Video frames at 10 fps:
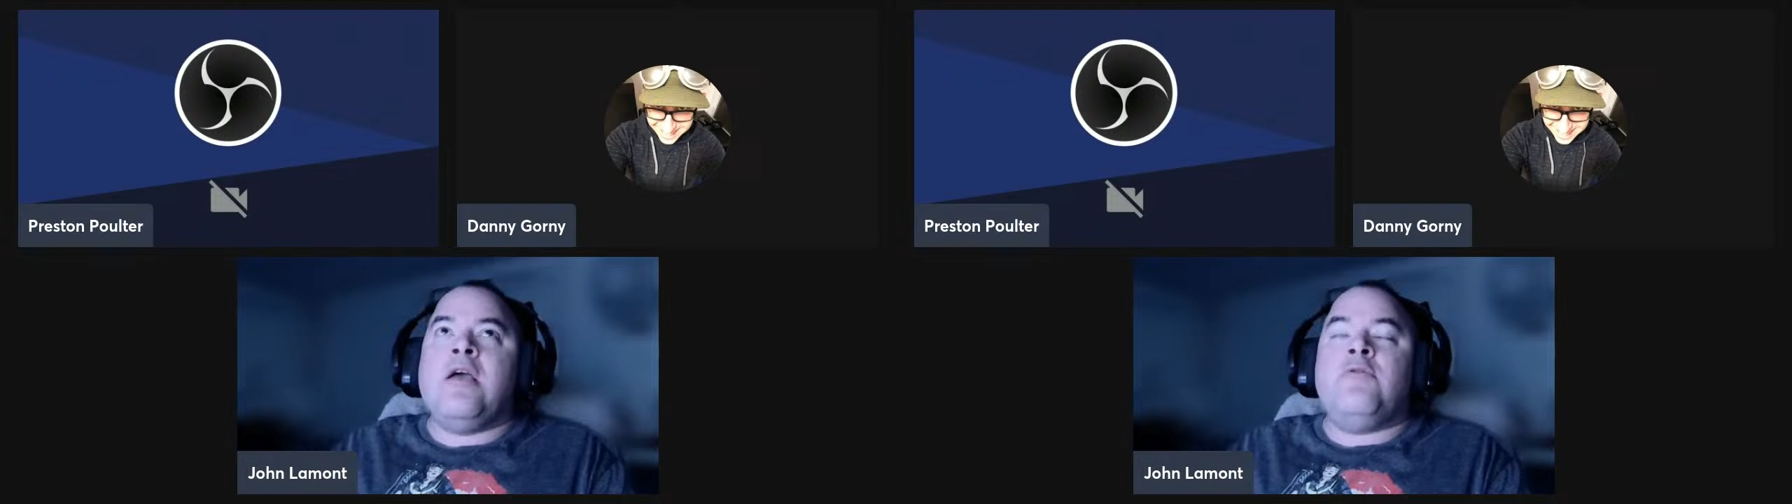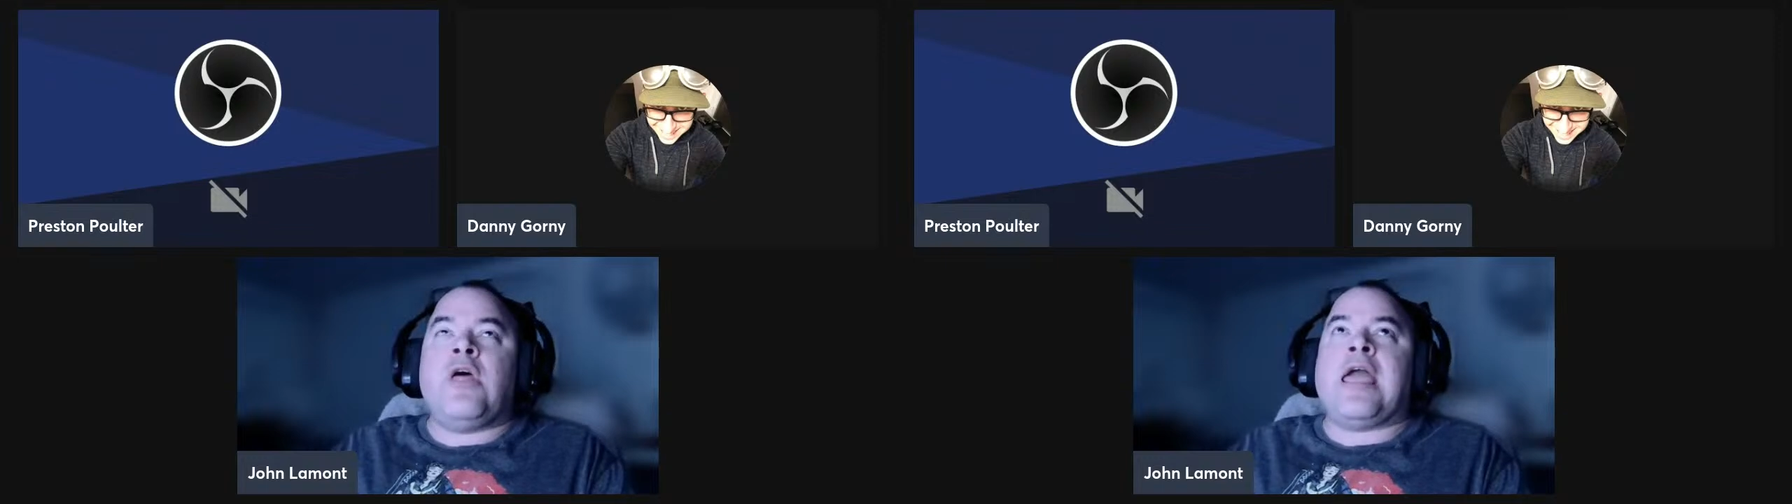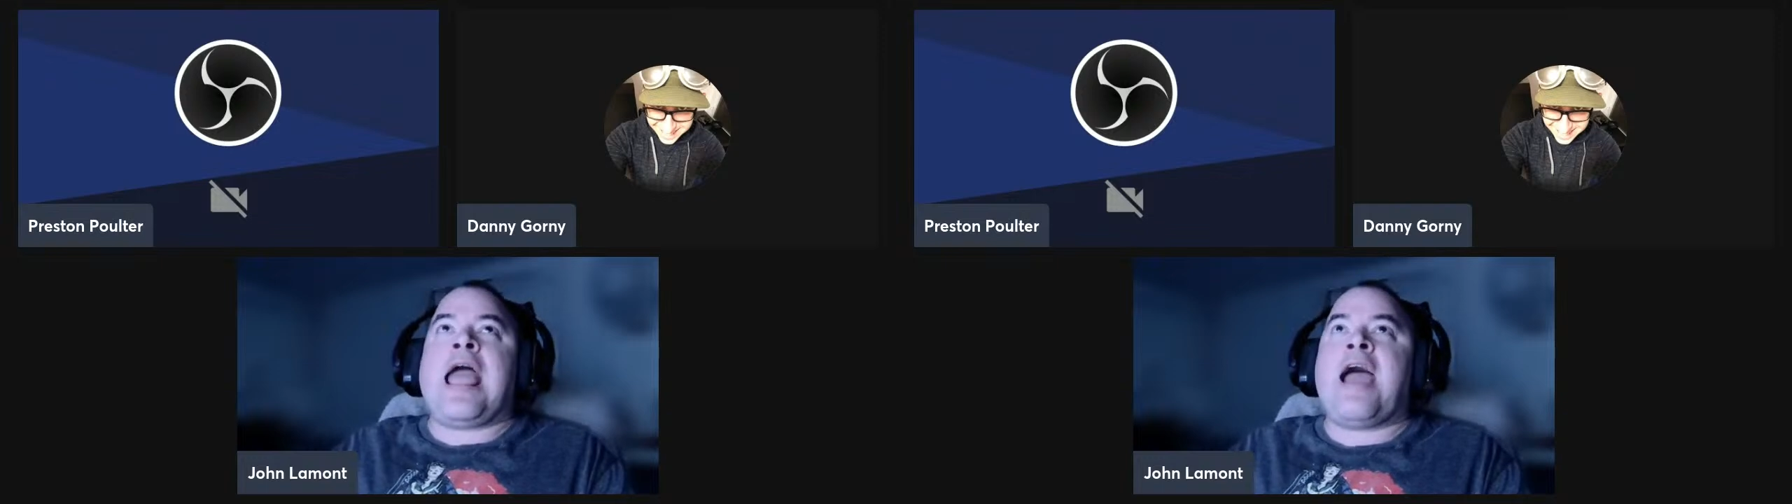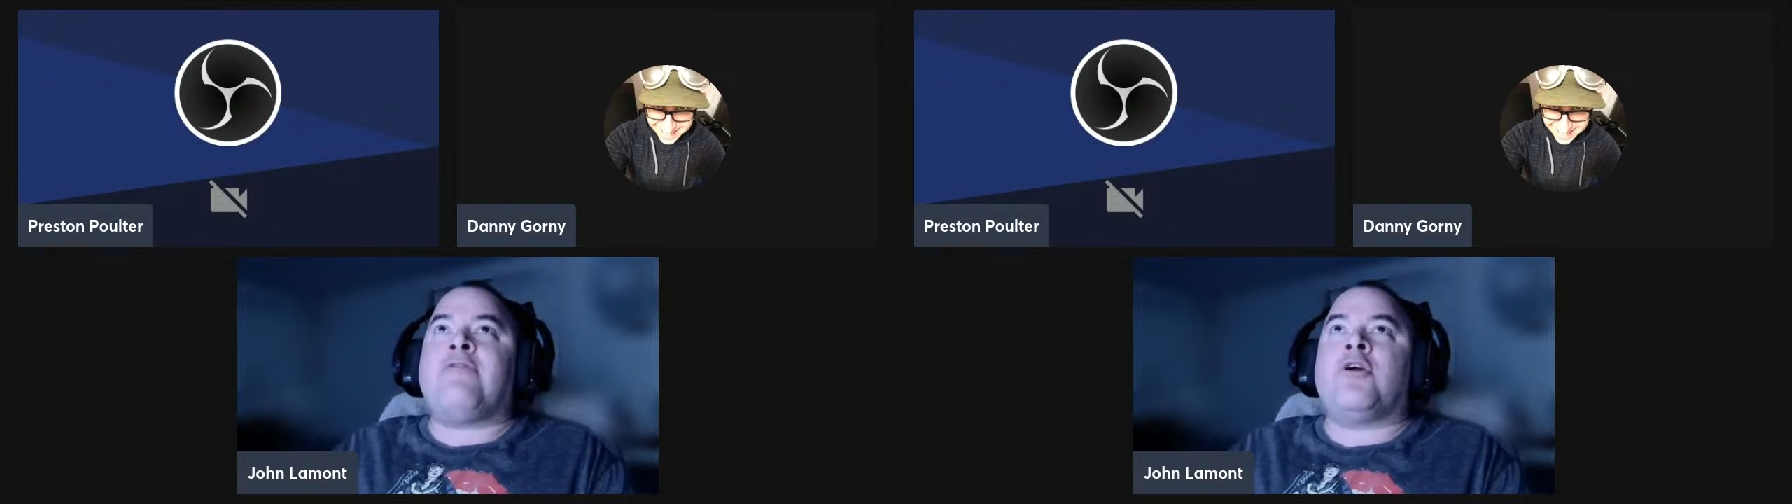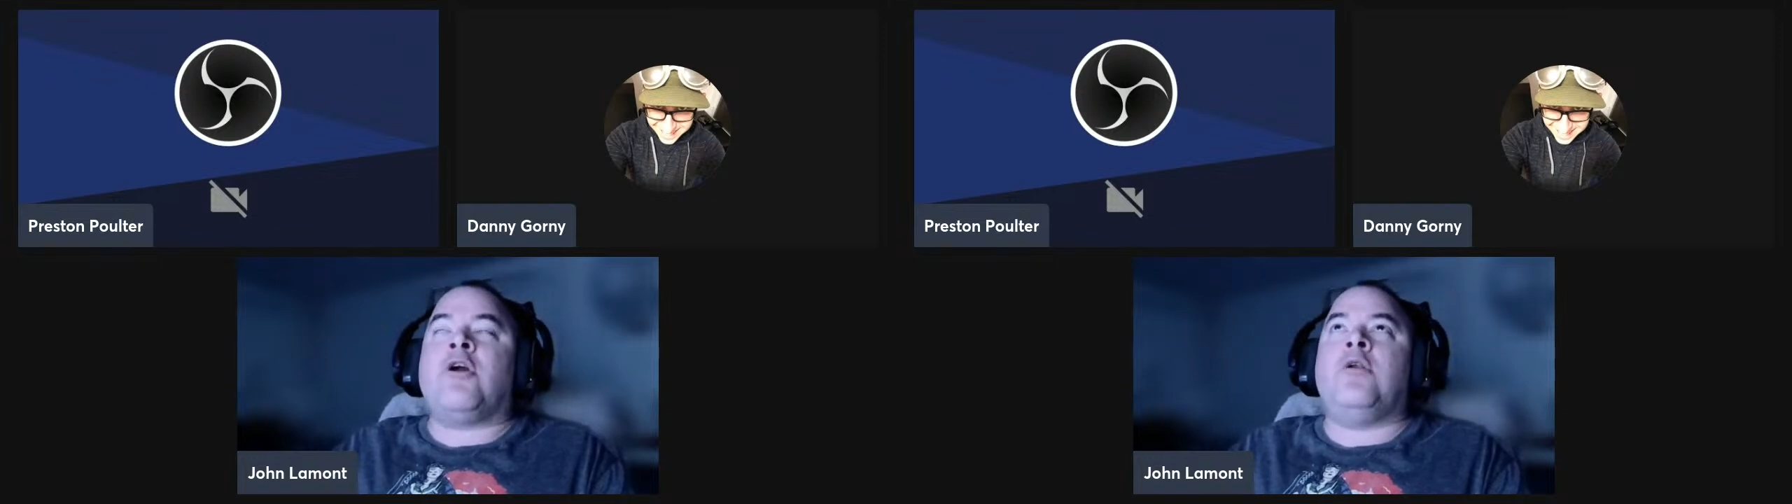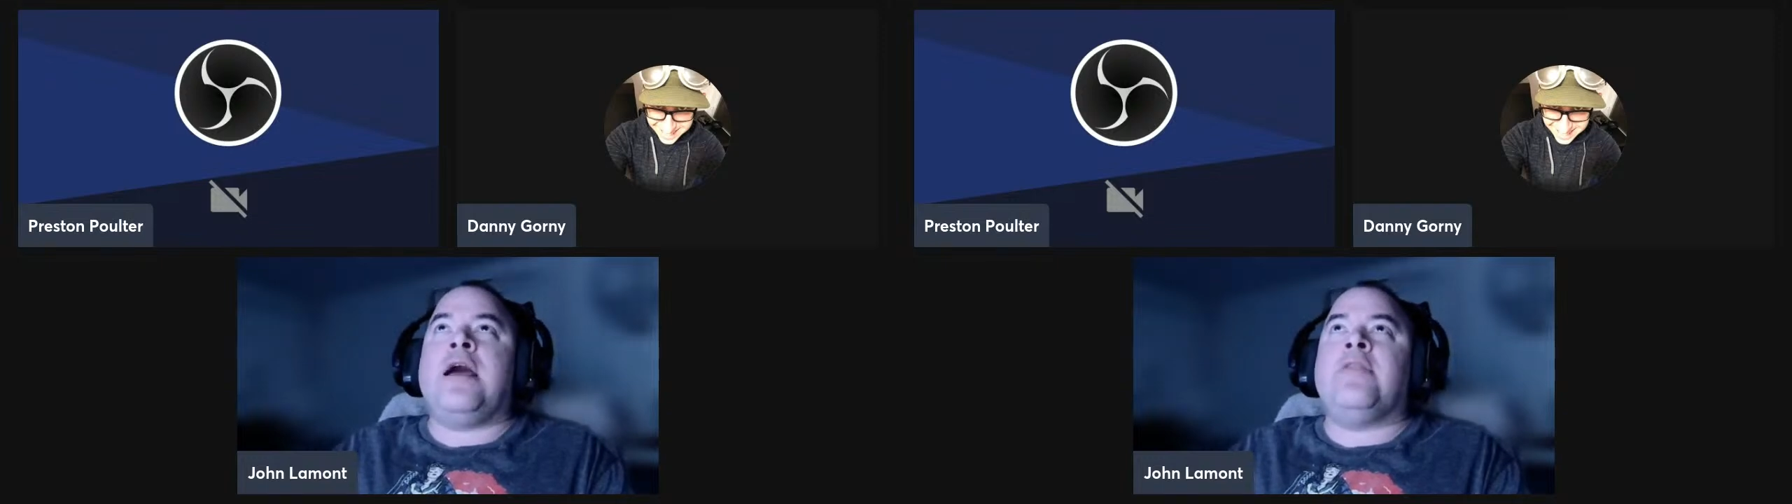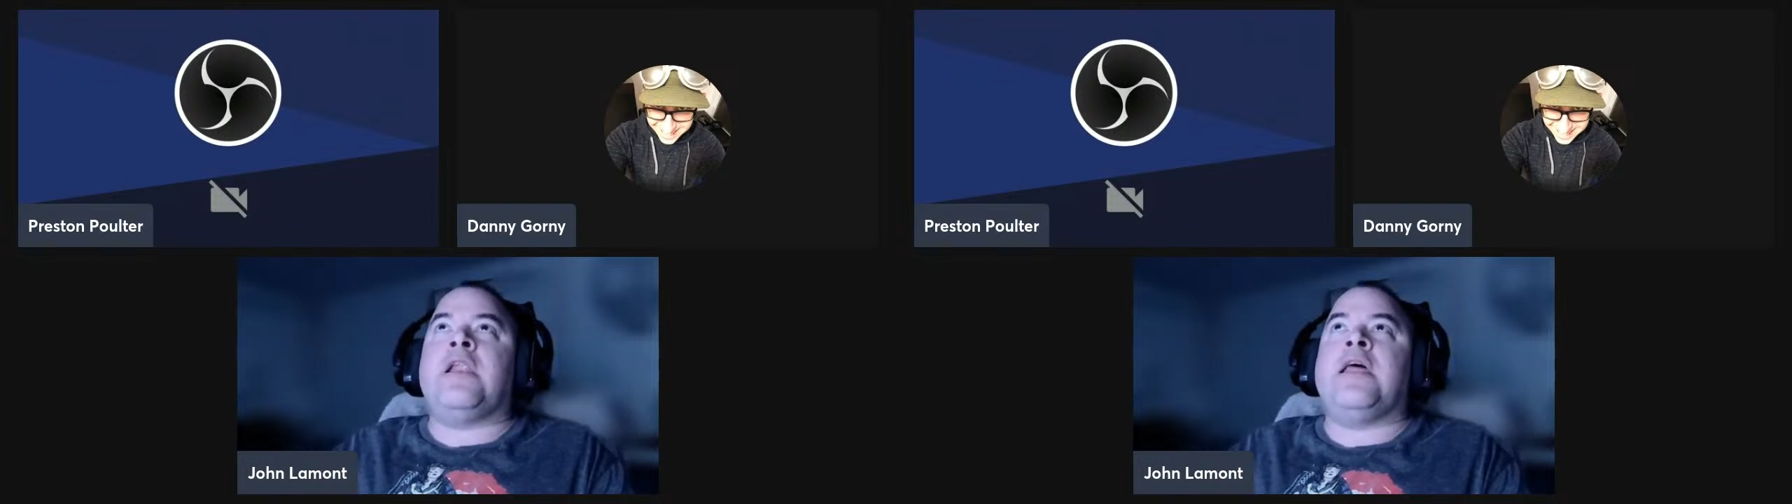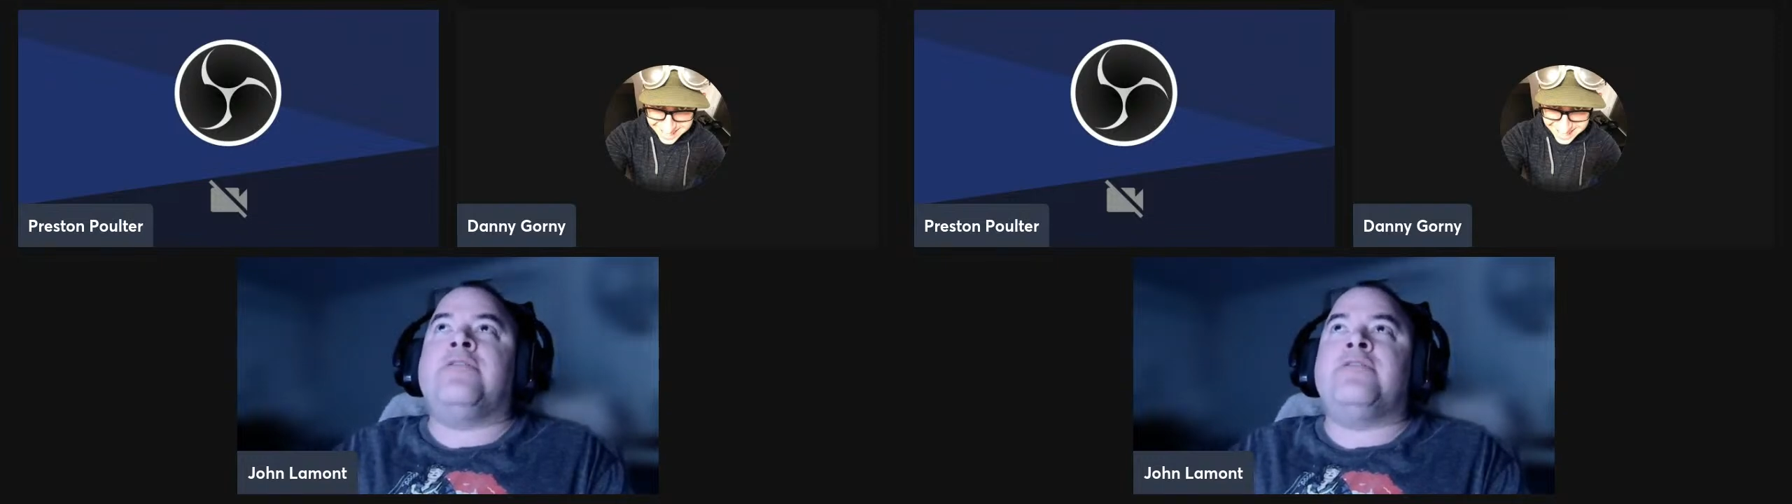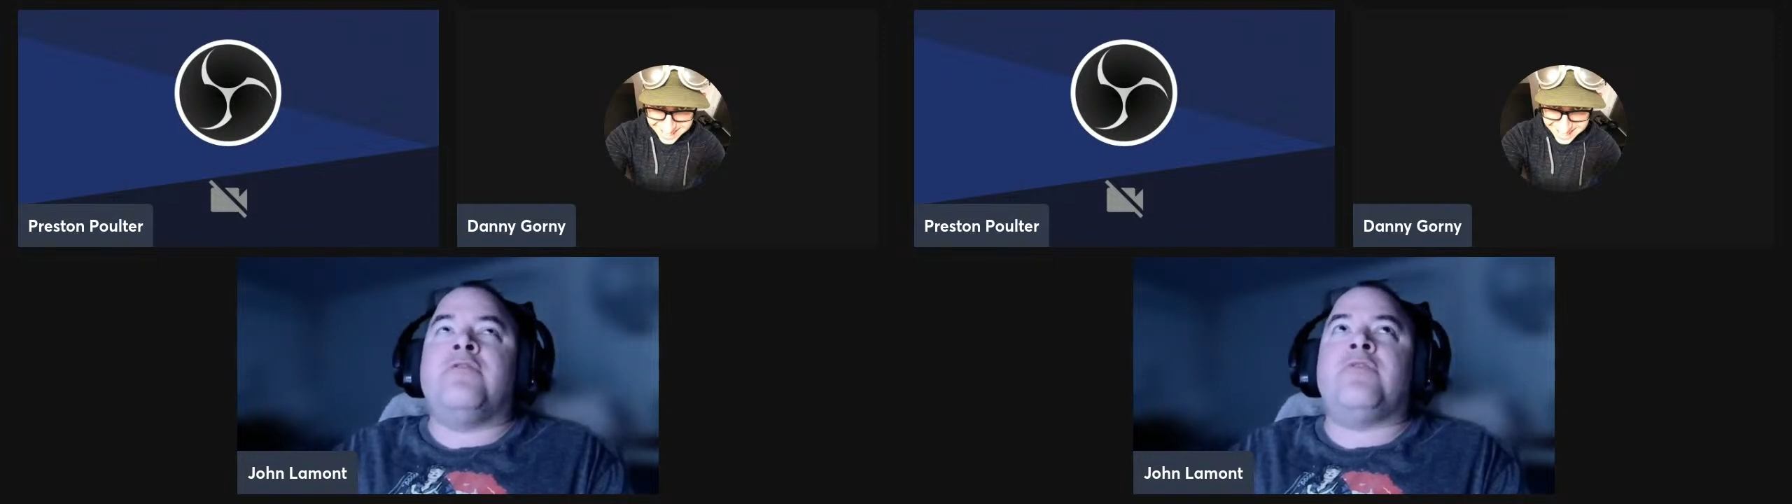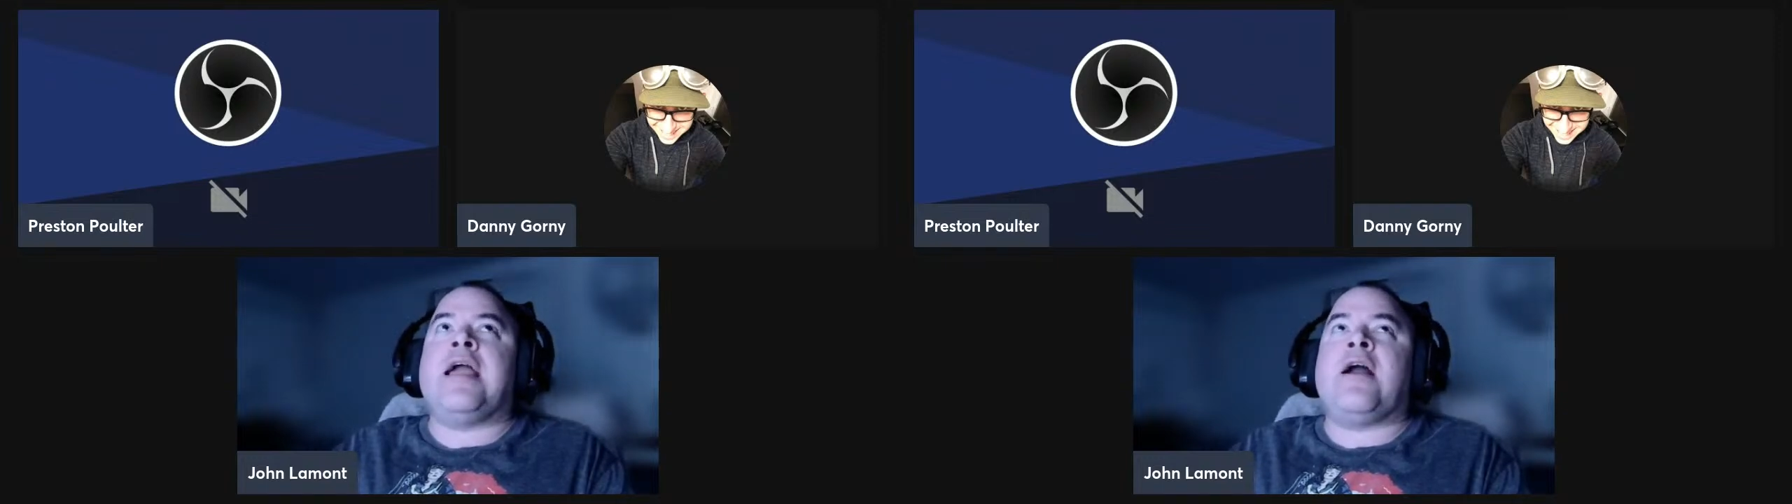like have her go down the list of like